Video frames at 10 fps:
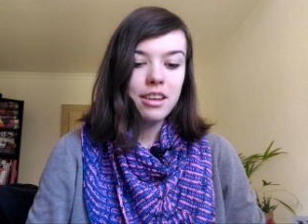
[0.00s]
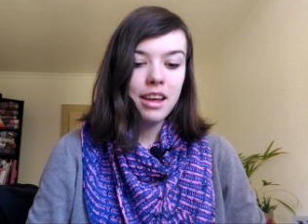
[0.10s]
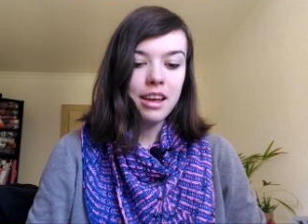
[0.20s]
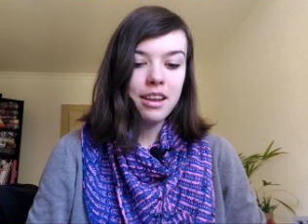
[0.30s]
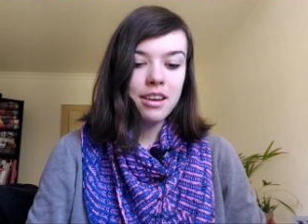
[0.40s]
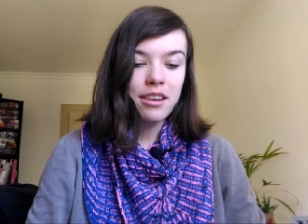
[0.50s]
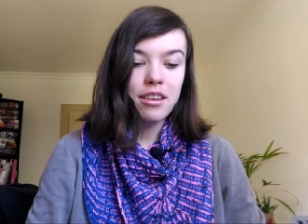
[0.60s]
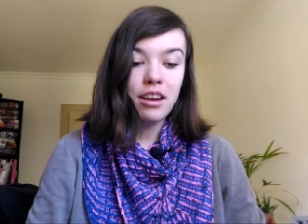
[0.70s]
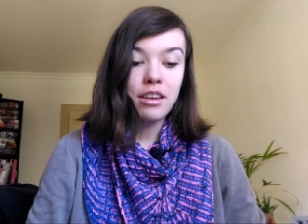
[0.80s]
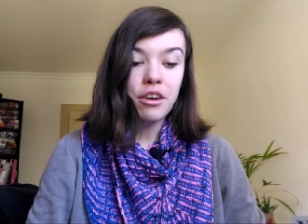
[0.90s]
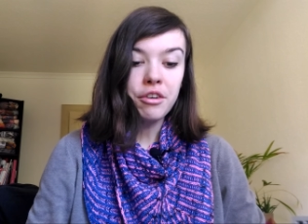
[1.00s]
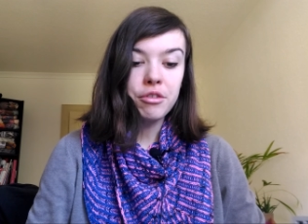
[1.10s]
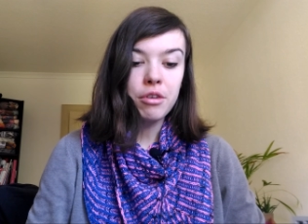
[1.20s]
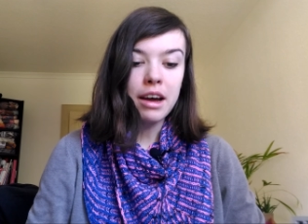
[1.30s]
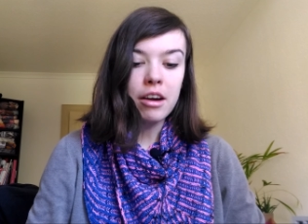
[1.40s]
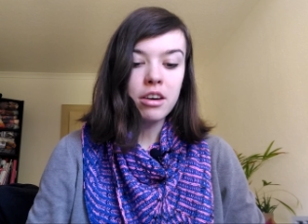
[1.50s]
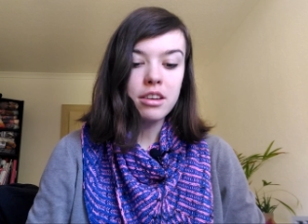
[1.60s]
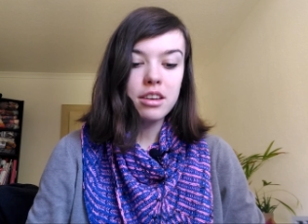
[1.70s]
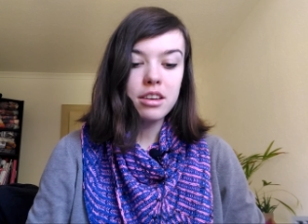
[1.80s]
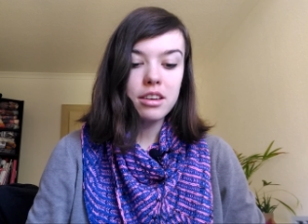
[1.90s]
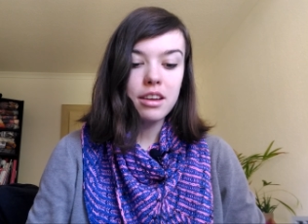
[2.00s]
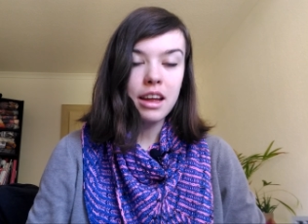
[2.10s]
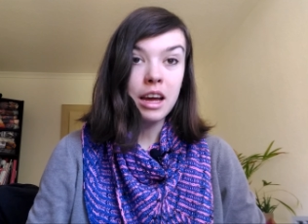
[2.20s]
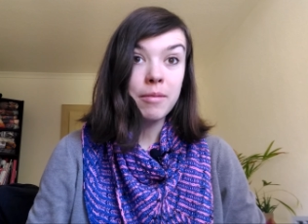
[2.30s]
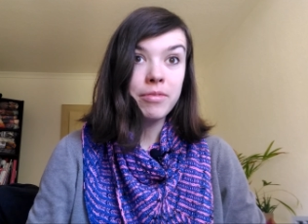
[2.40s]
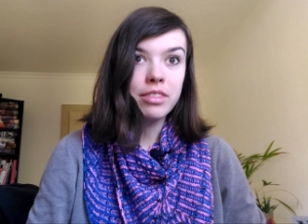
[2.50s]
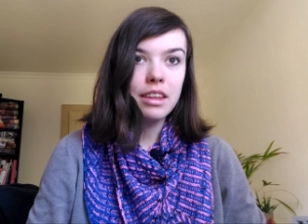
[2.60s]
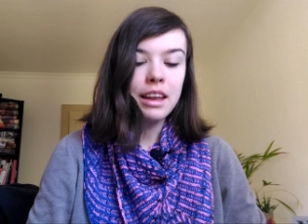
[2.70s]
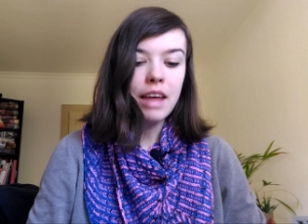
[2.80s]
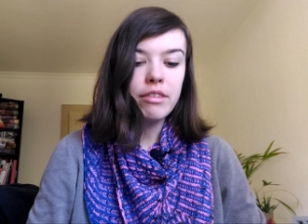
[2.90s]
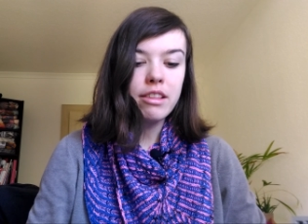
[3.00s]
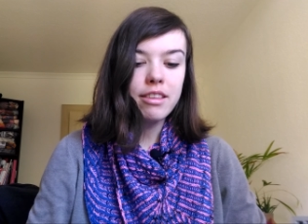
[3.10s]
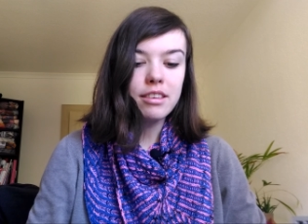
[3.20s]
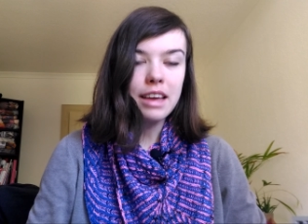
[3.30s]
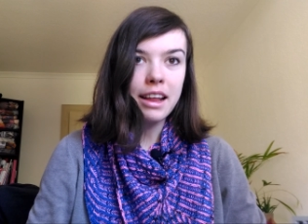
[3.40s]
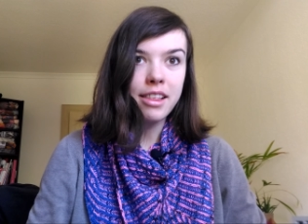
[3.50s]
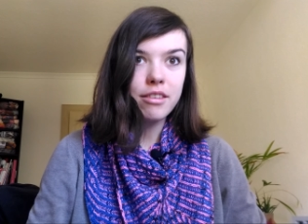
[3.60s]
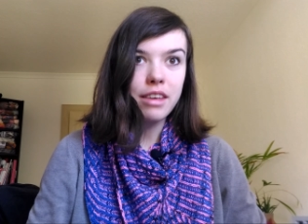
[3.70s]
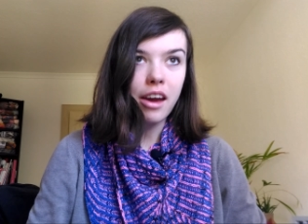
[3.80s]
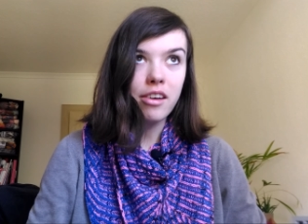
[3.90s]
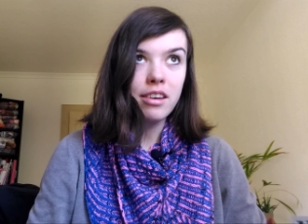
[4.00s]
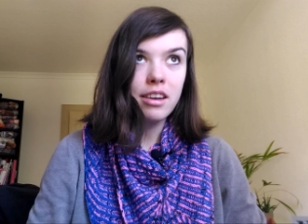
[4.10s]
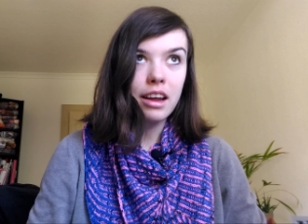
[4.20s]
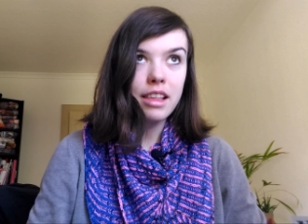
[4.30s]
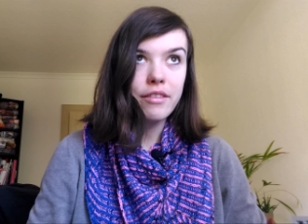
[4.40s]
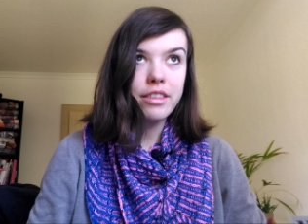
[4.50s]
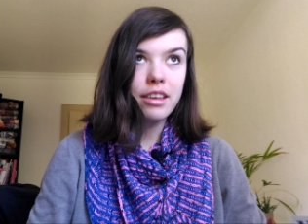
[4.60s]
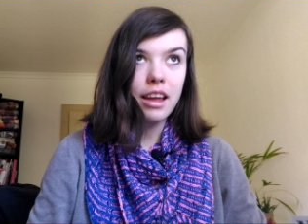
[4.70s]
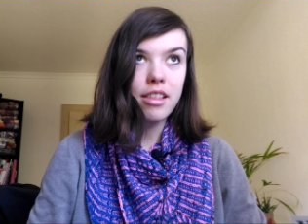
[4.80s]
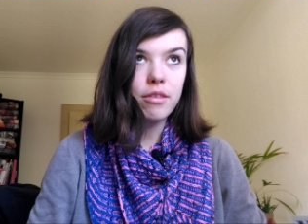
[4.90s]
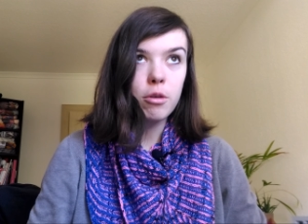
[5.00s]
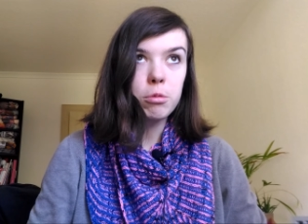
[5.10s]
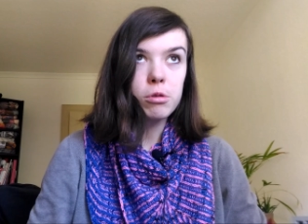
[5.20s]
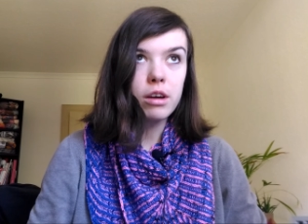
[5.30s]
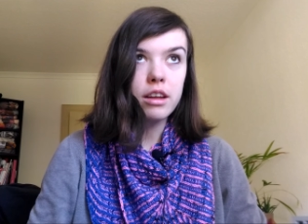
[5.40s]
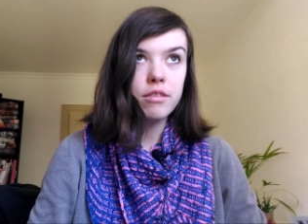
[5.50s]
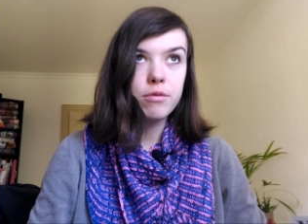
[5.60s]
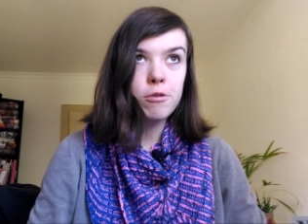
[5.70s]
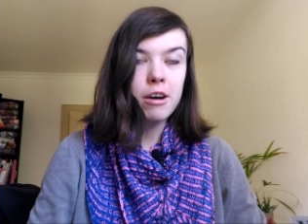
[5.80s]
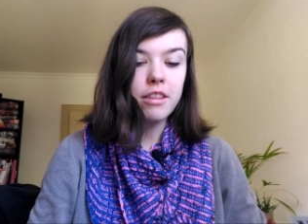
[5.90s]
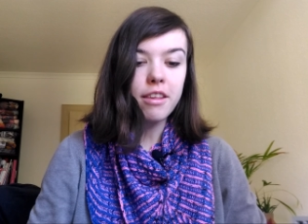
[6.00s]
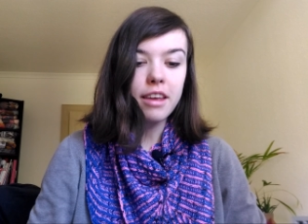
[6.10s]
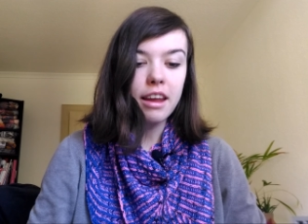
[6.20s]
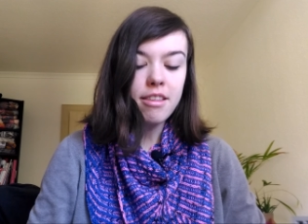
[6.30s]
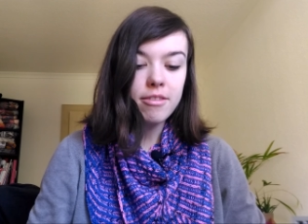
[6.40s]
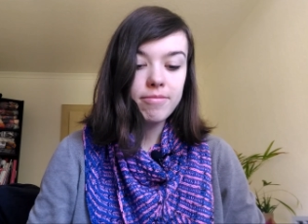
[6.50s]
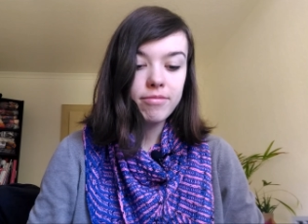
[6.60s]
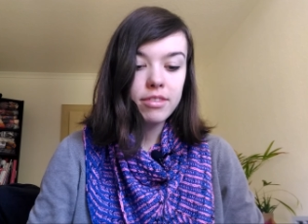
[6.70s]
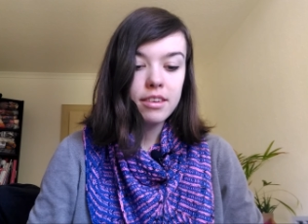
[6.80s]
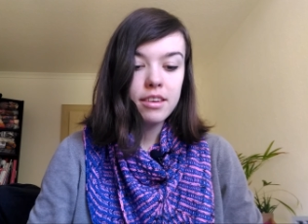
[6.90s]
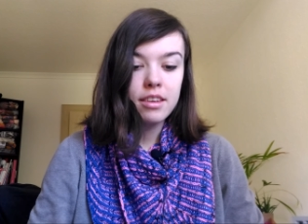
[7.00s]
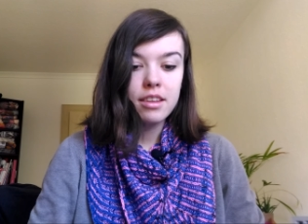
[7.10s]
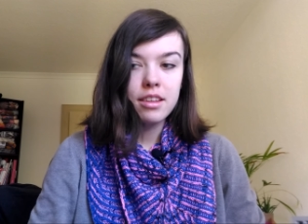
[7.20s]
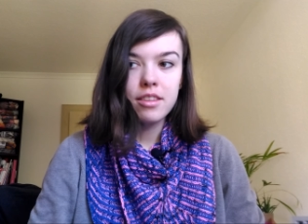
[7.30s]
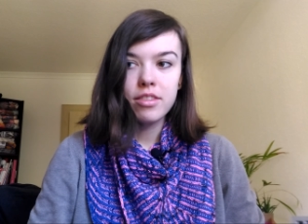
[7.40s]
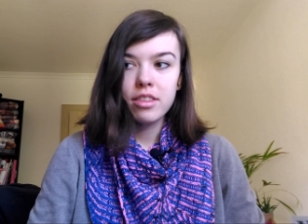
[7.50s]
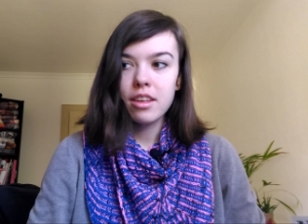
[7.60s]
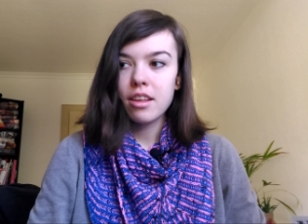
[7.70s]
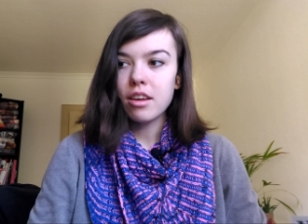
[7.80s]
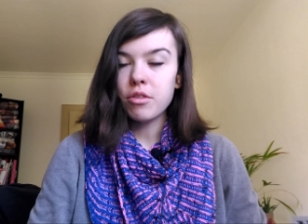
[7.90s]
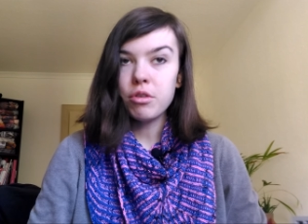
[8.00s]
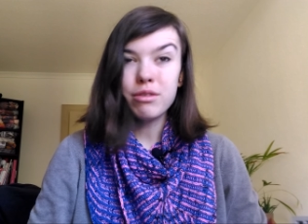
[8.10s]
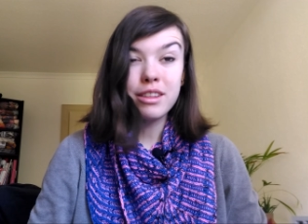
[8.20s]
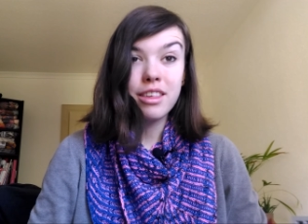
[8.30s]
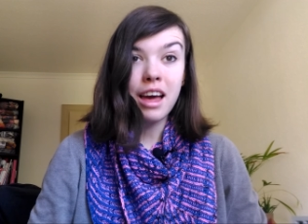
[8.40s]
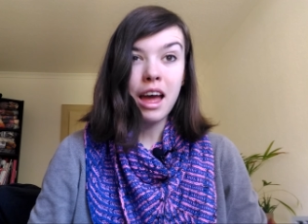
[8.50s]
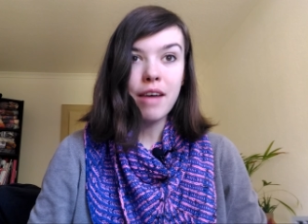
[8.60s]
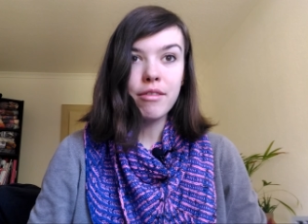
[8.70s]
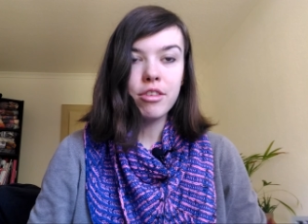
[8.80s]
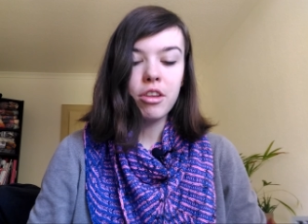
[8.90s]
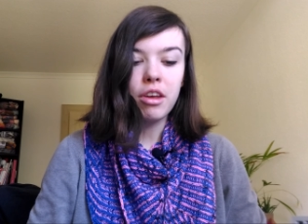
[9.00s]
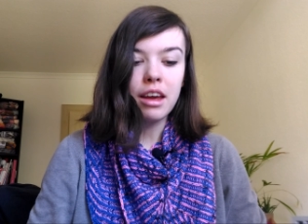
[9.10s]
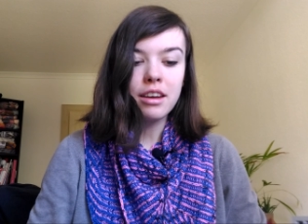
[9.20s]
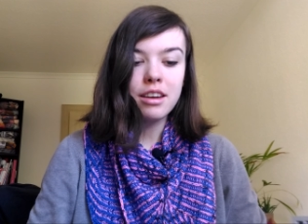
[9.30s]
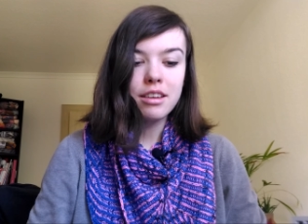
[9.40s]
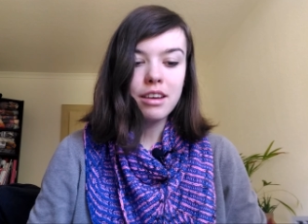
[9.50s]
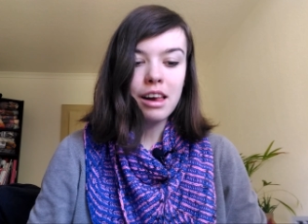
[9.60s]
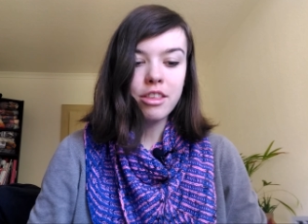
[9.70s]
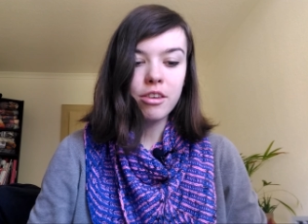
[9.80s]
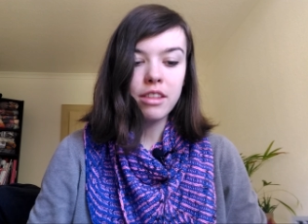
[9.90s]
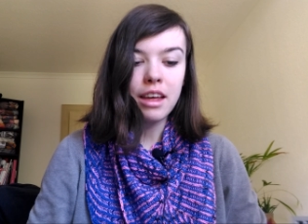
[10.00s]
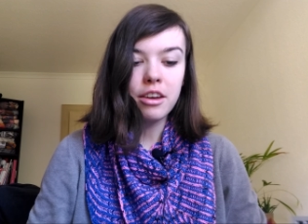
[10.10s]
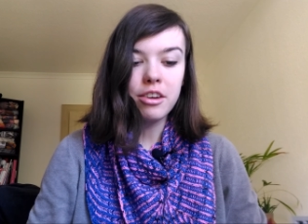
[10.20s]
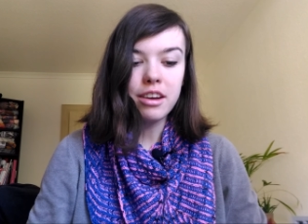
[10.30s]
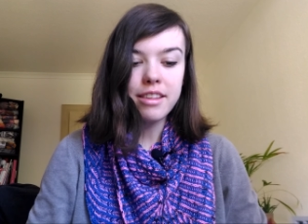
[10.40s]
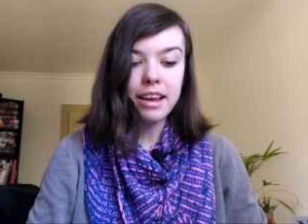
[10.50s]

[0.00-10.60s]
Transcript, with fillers: And in total I got um, 11 skeins of yarn, like 7 skeins of opal and 4 other skeins, two of which I haven't shown you yet. I'll show you that to you in a